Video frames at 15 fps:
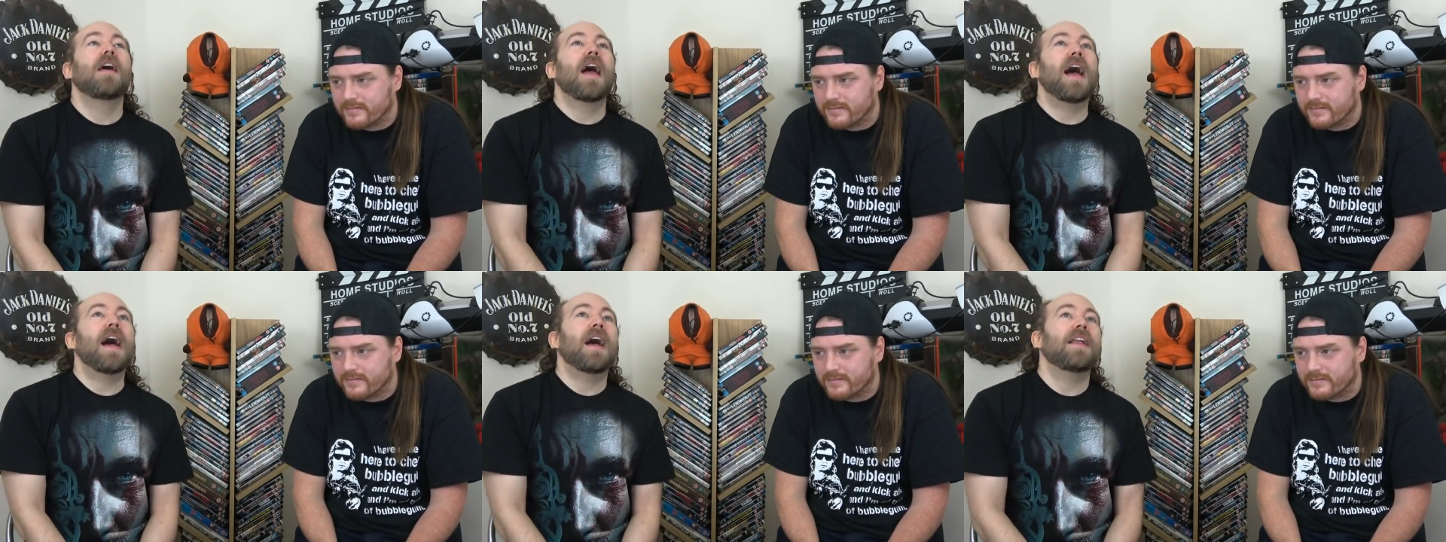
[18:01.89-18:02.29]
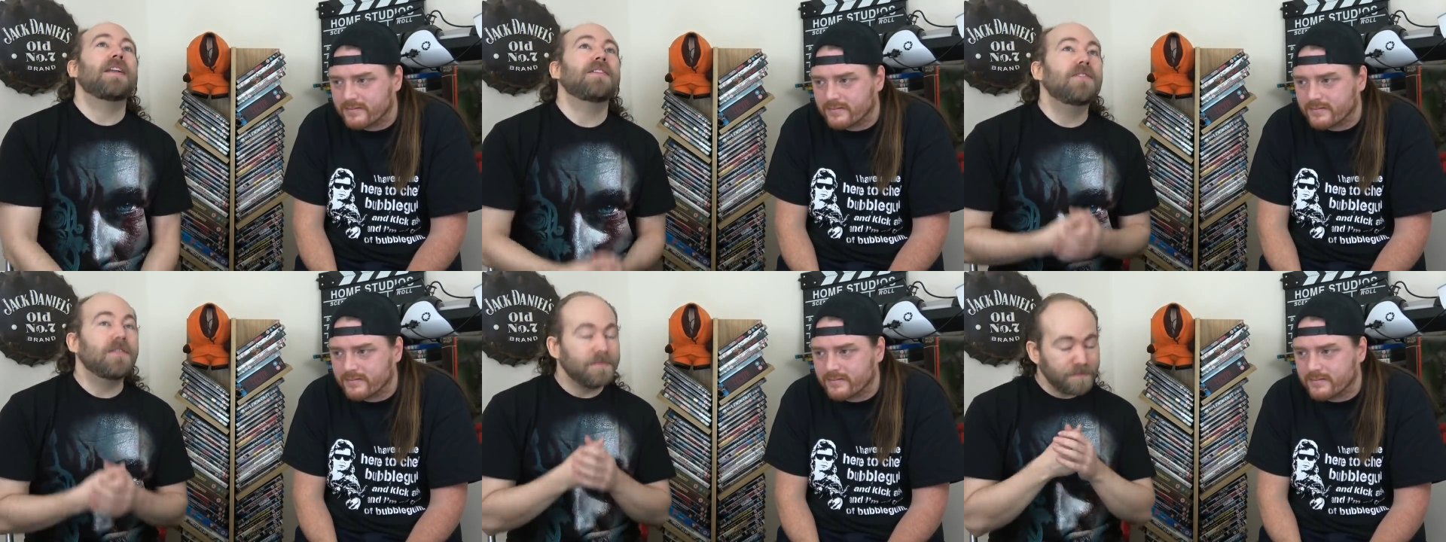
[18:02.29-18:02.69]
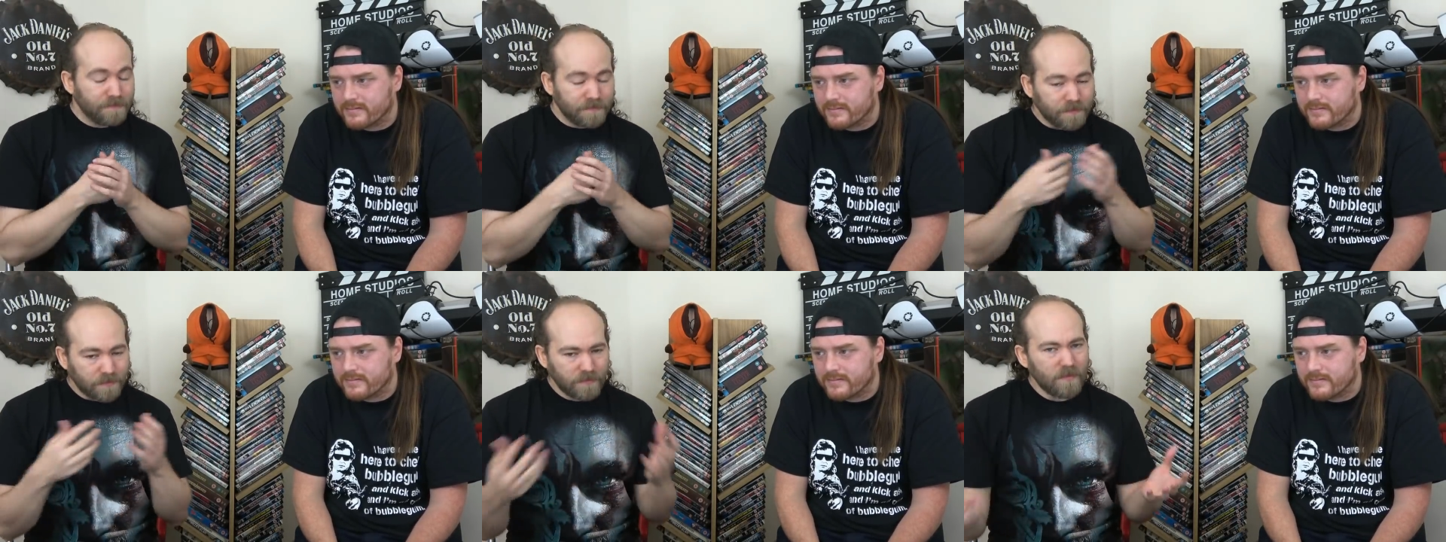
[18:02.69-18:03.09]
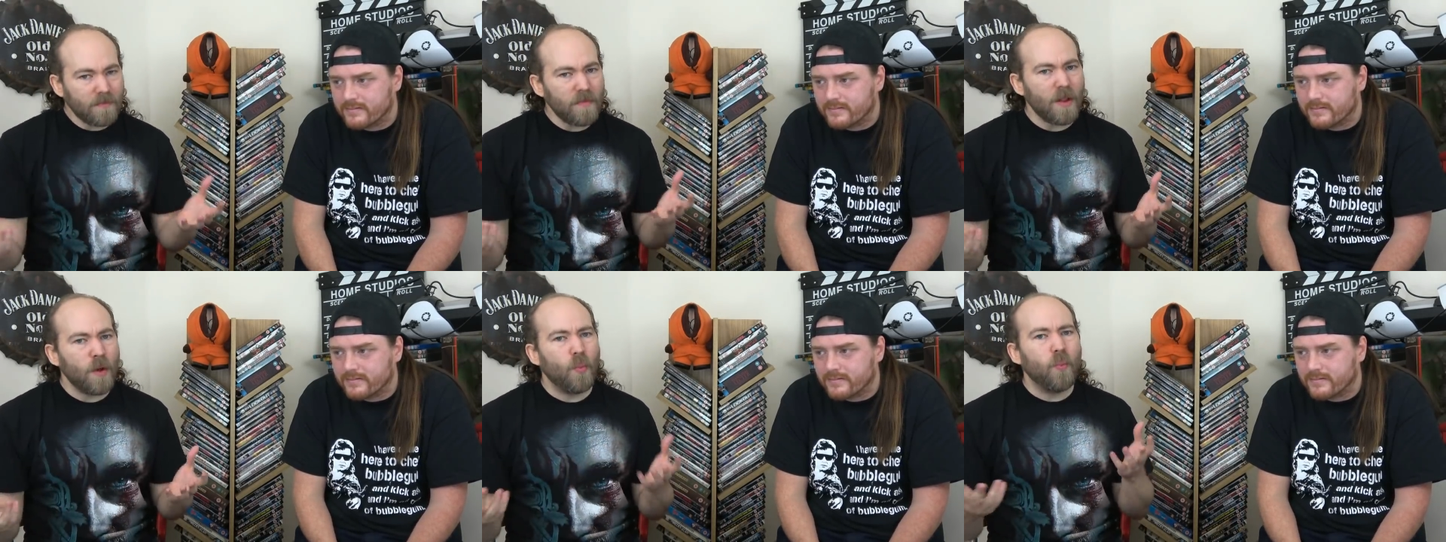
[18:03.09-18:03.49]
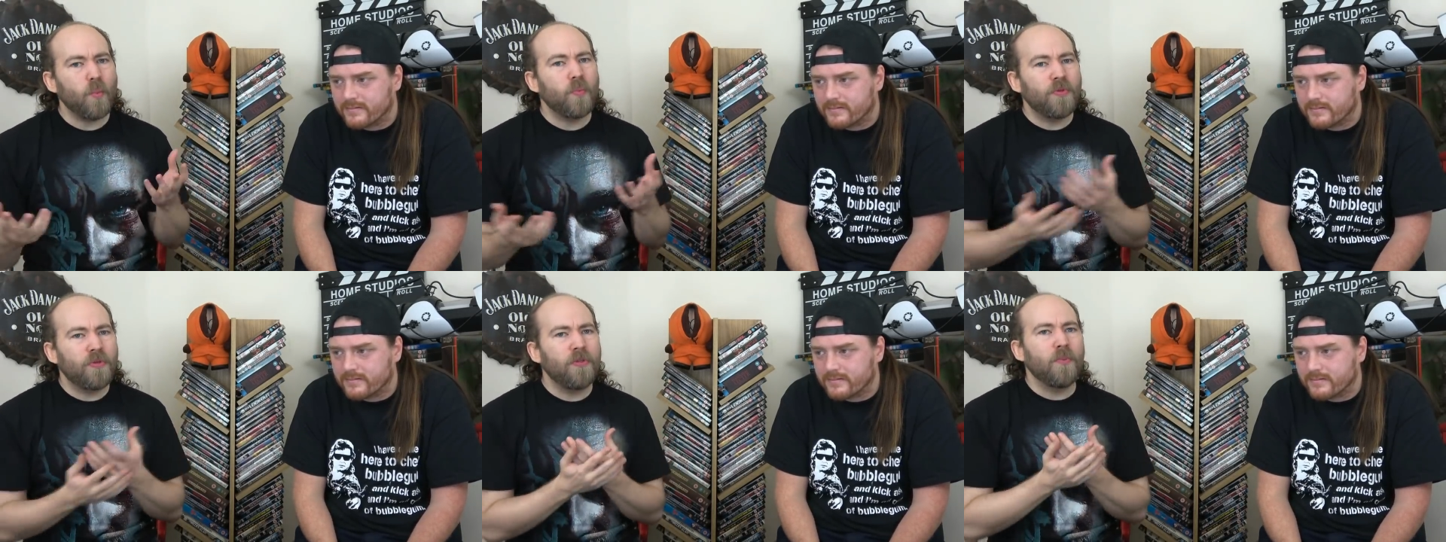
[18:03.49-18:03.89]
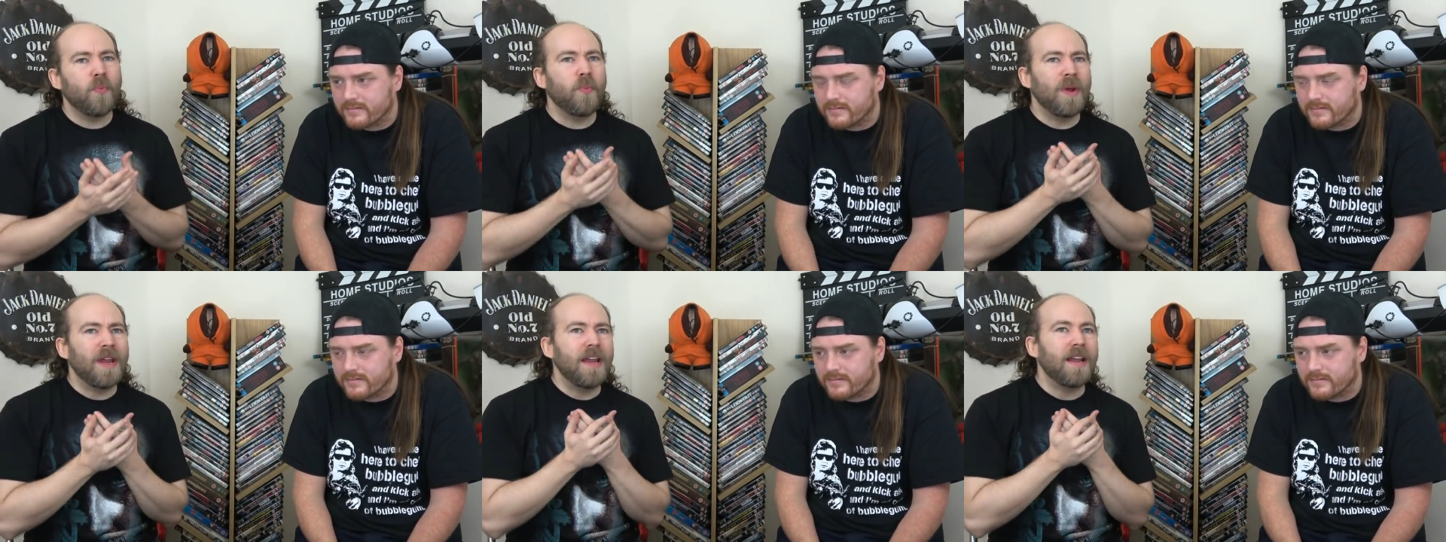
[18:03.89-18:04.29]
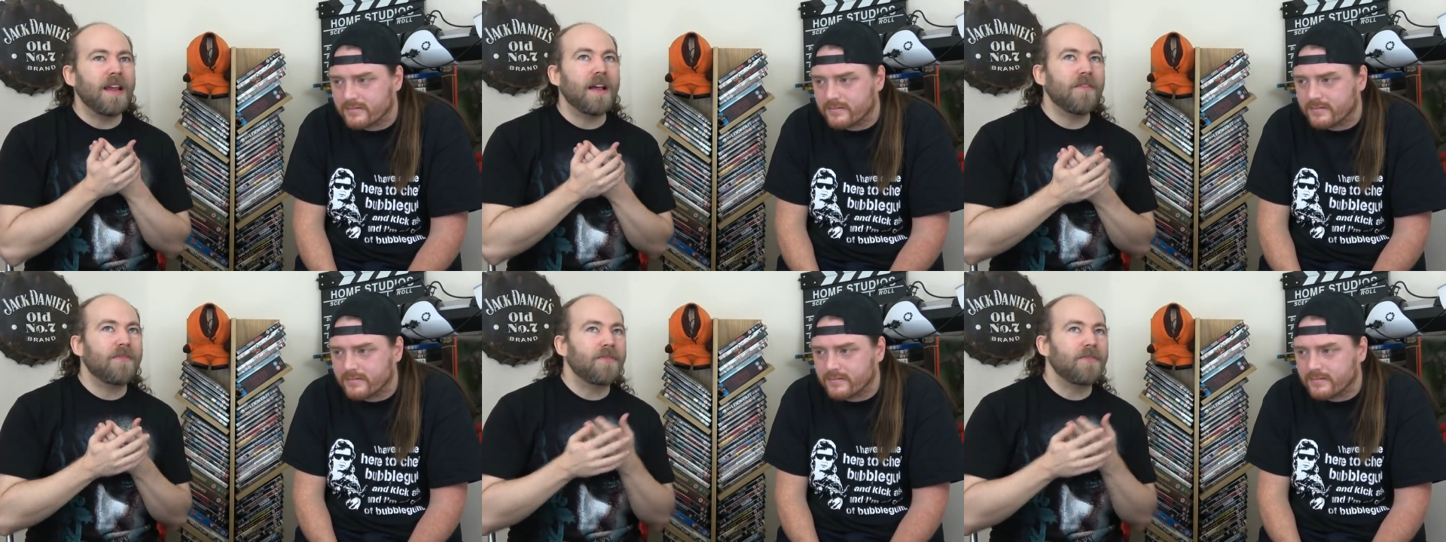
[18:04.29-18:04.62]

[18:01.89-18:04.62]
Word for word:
Speaker 1: and we,